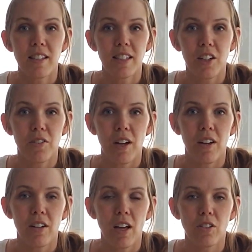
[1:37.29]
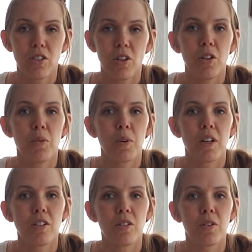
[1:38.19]
stick around, I'll show you what
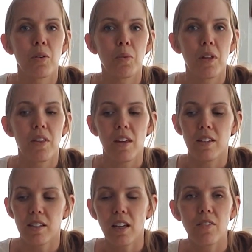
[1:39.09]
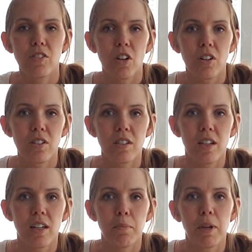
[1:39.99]
I do with a set of jars to
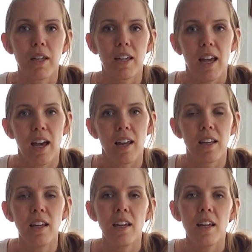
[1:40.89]
kind of make a caddy.